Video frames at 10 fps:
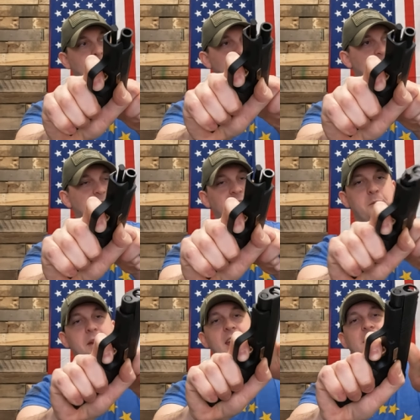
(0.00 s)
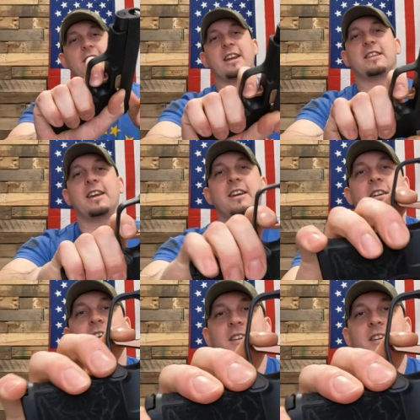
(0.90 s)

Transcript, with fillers: still the mag in that thing.